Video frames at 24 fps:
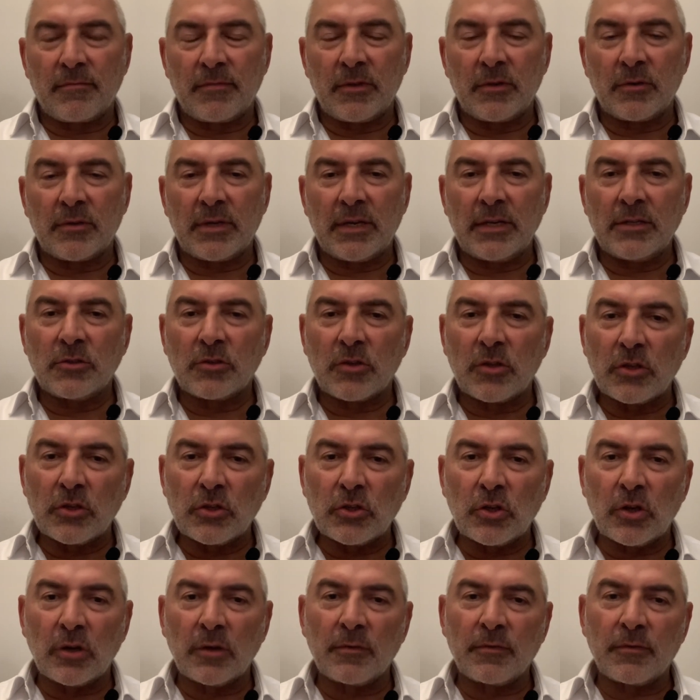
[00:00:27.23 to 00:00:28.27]
Okay, so the
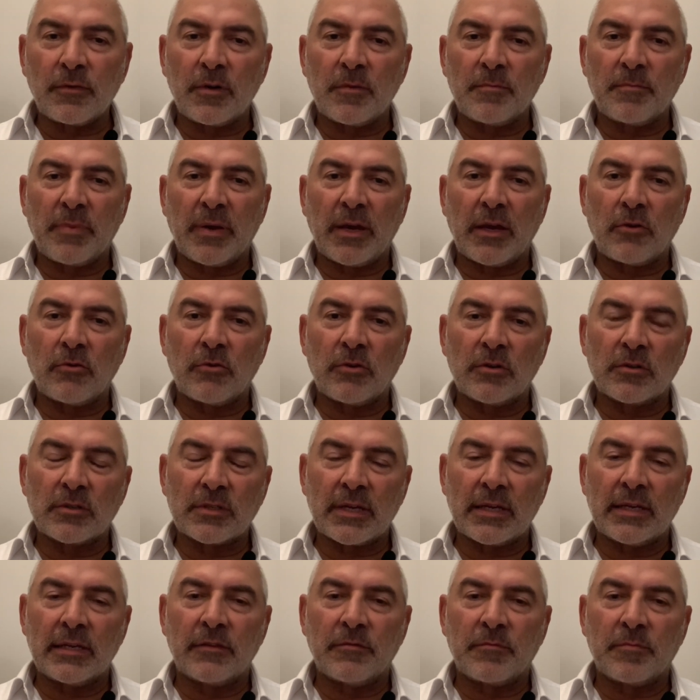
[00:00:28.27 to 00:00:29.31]
non-farm payrolls,
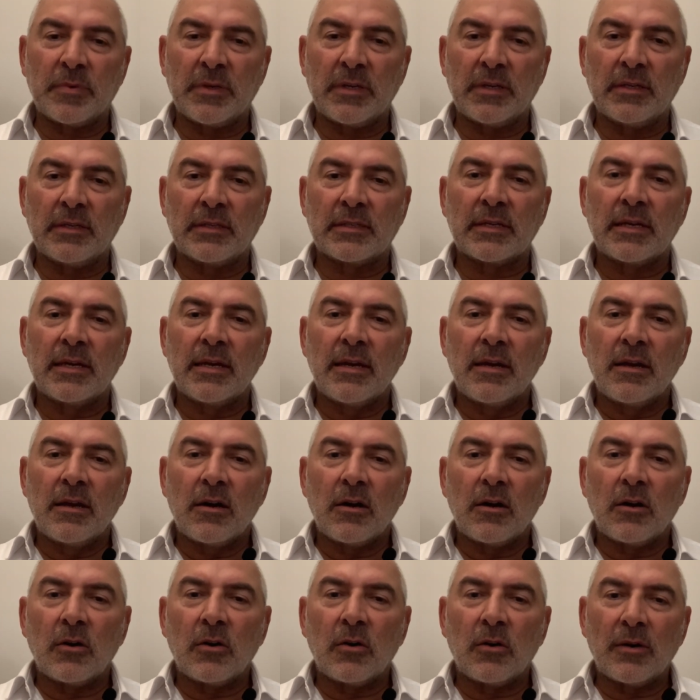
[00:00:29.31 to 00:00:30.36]
NFPs,
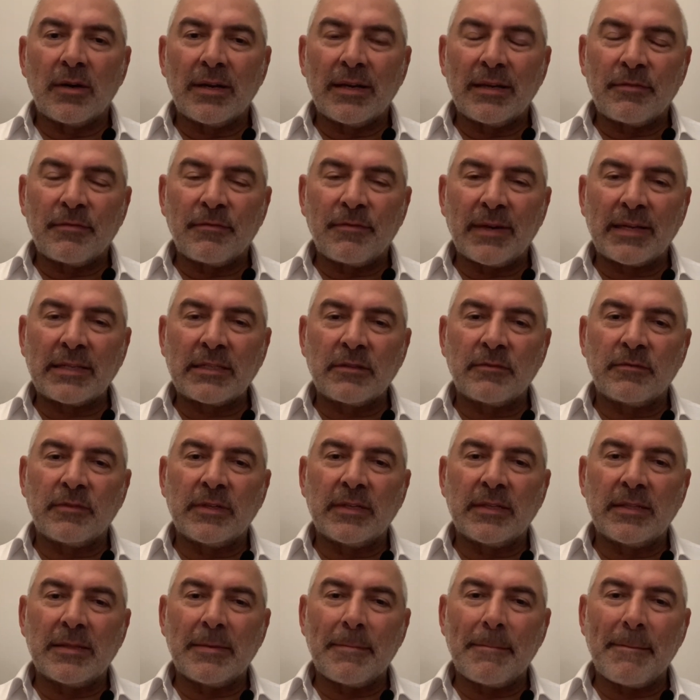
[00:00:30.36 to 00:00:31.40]
are
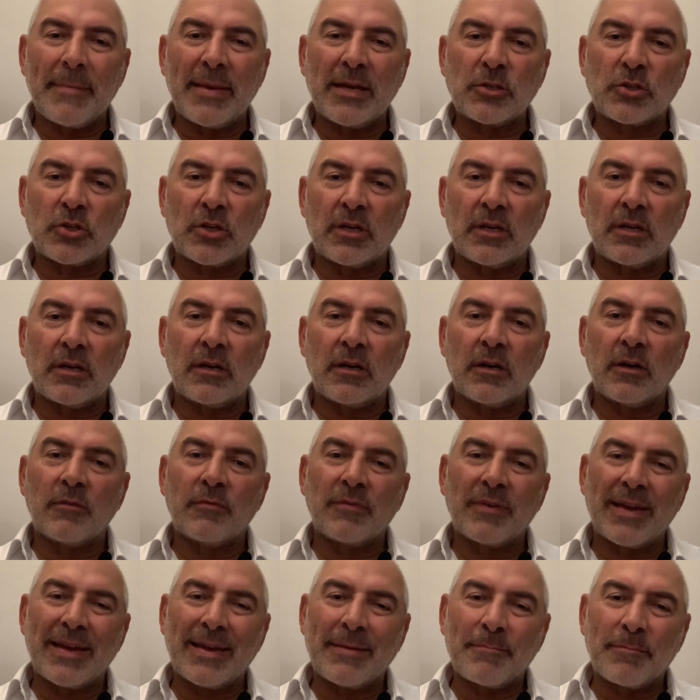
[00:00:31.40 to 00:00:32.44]
effectively the measure of
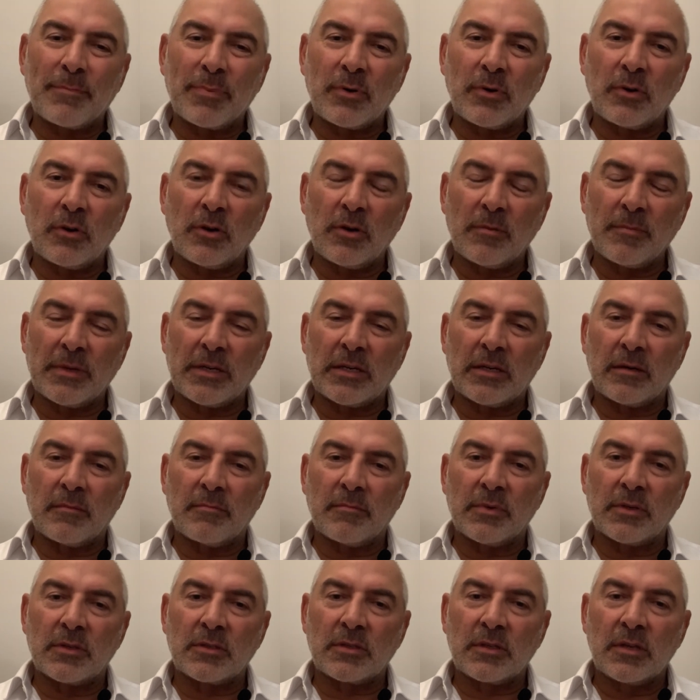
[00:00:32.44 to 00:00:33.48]
employment
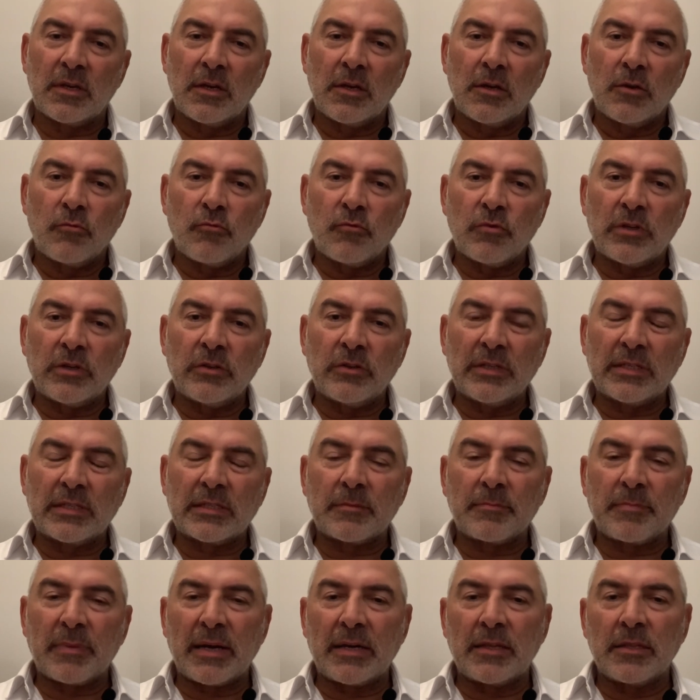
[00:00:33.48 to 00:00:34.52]
numbers
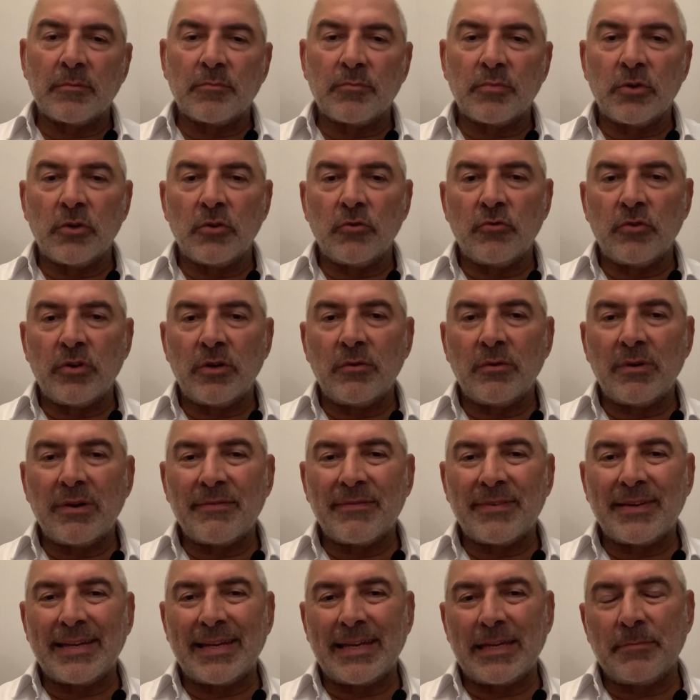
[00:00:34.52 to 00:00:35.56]
released by the Bureau of
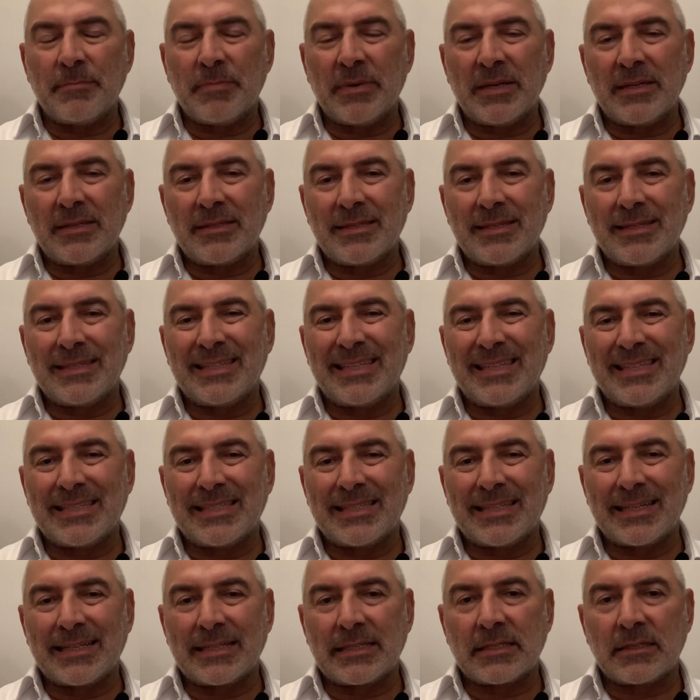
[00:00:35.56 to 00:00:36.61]
Labor
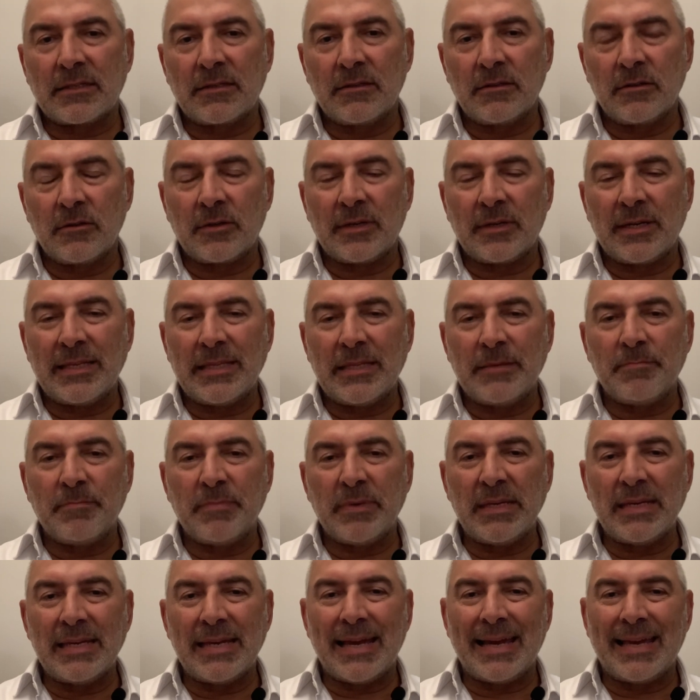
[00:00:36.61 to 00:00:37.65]
Statistics, okay, the
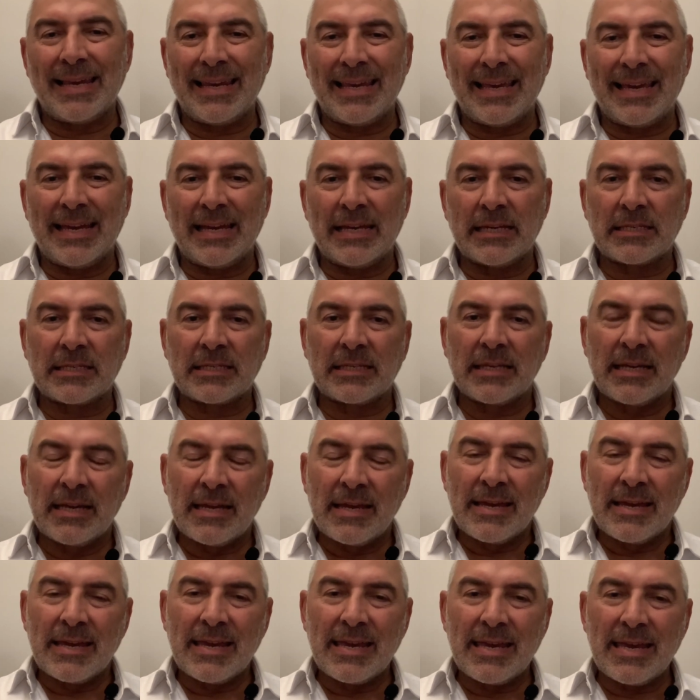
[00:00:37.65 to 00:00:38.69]
BLS
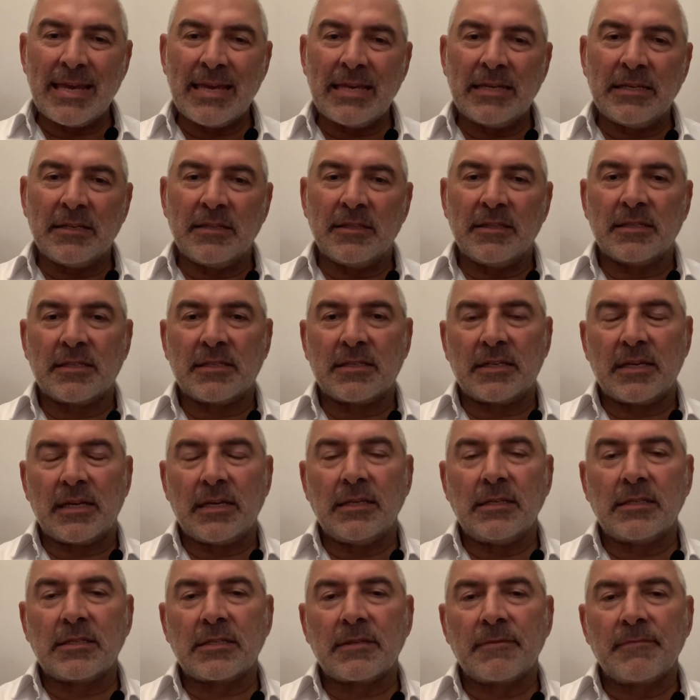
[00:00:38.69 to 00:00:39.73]
in the
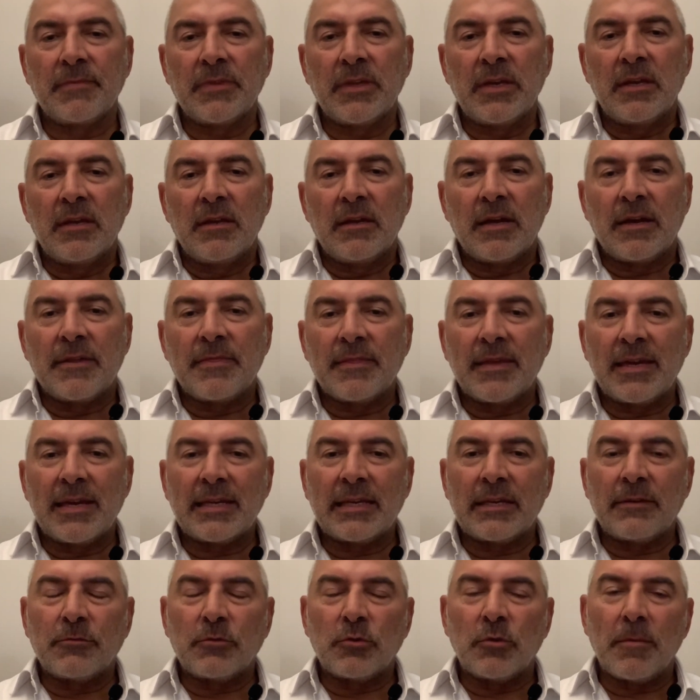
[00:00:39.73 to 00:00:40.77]
States, and there
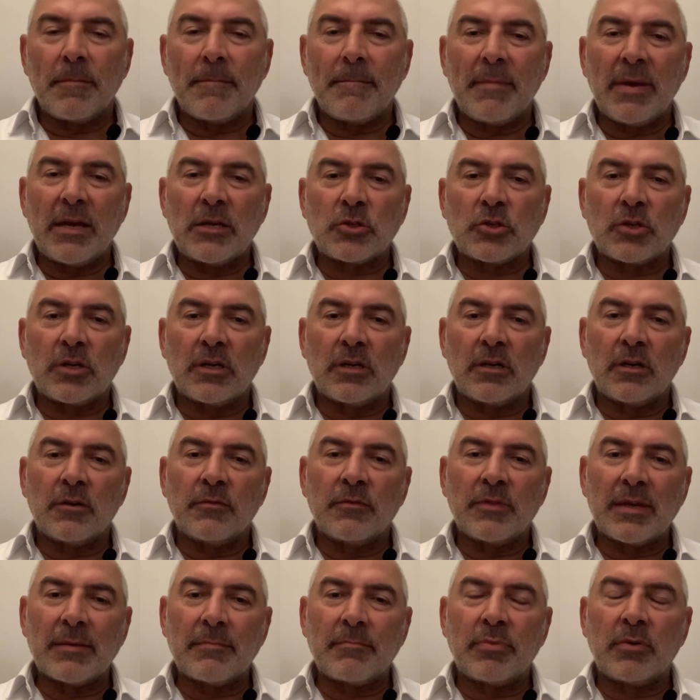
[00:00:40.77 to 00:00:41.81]
gives you a measure of
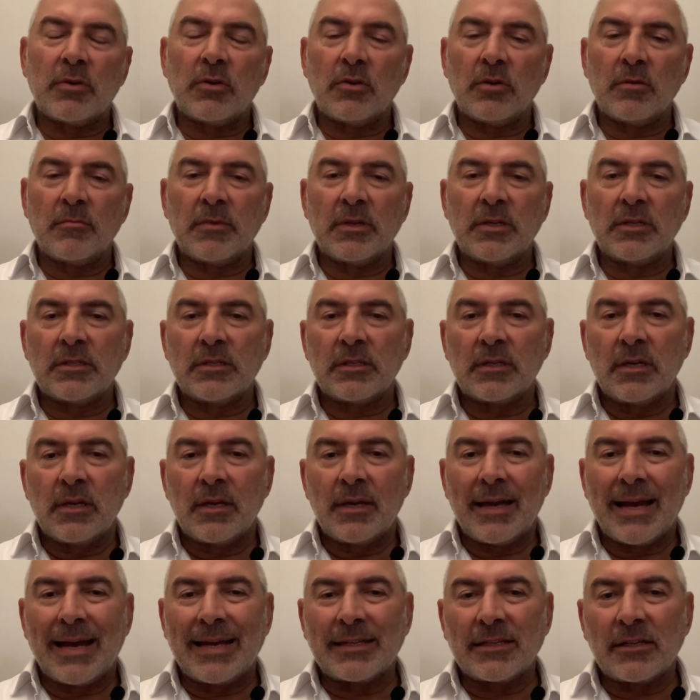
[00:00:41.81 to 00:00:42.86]
the employment
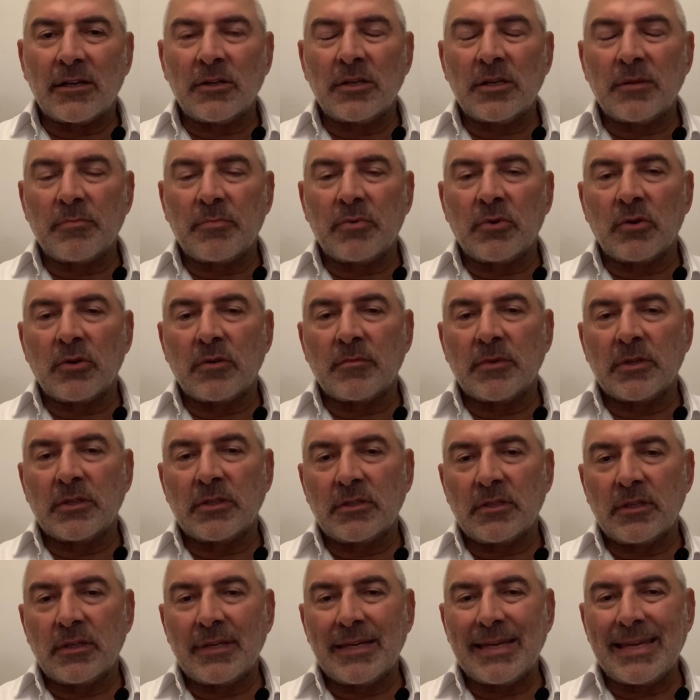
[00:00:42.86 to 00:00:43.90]
and unemployment
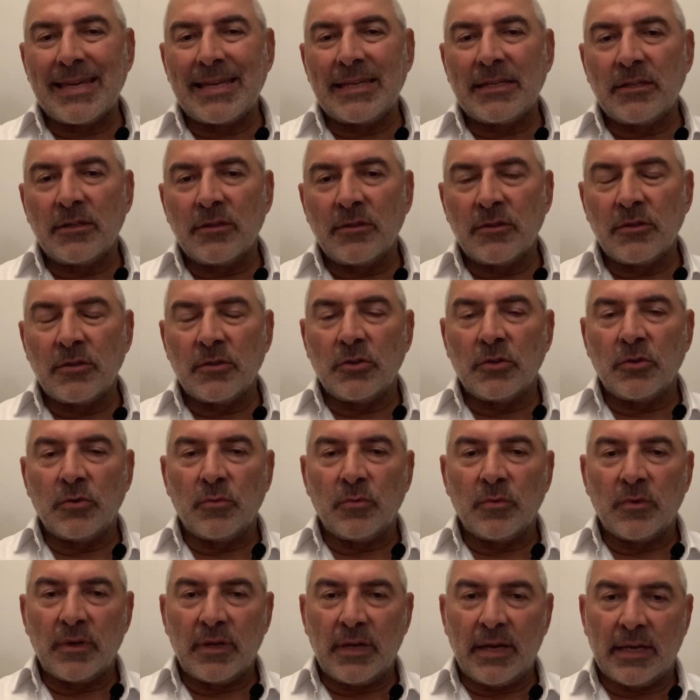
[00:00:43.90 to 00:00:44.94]
in the
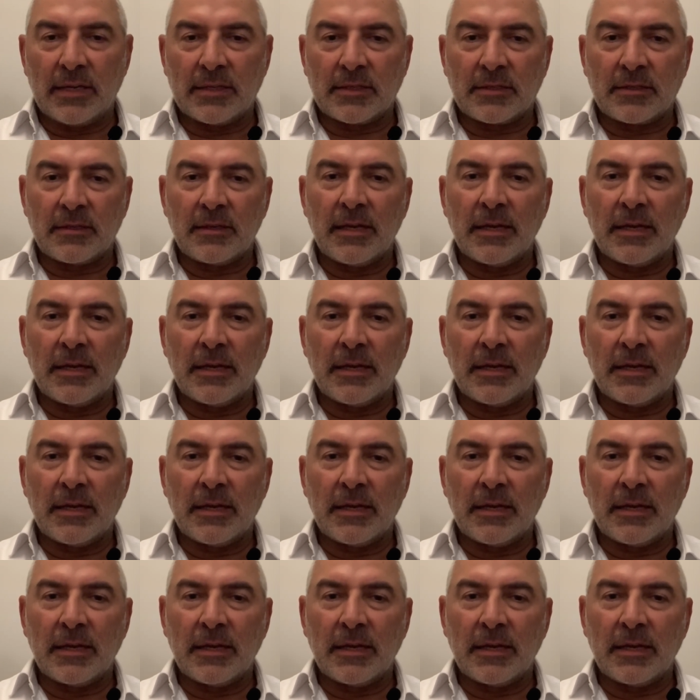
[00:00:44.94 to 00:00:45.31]
US.